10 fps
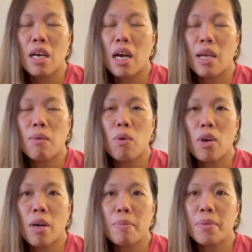I
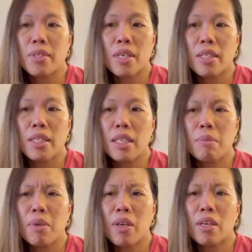woke up suddenly
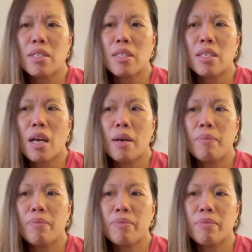because
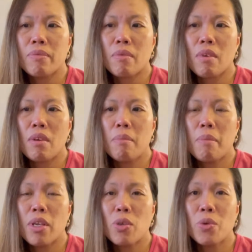um,
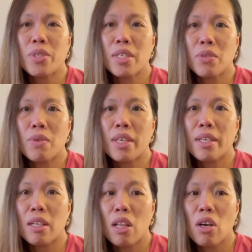my nose is really
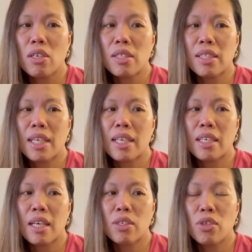clogged and
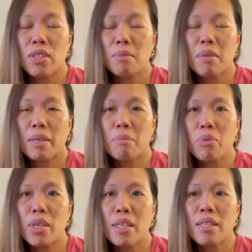I couldn't like
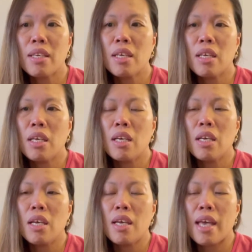breathe
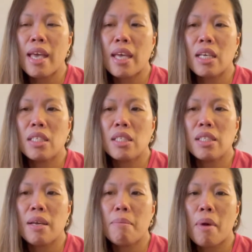and
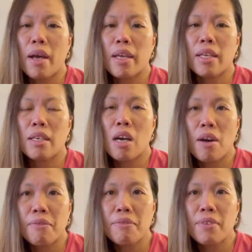my
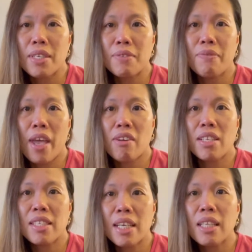cough is very
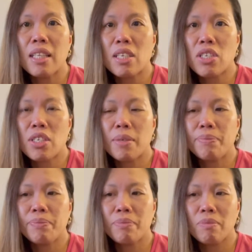ticklish
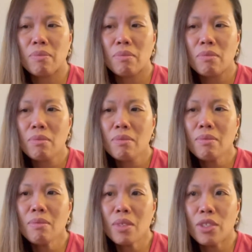
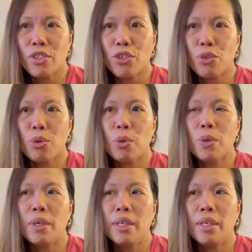so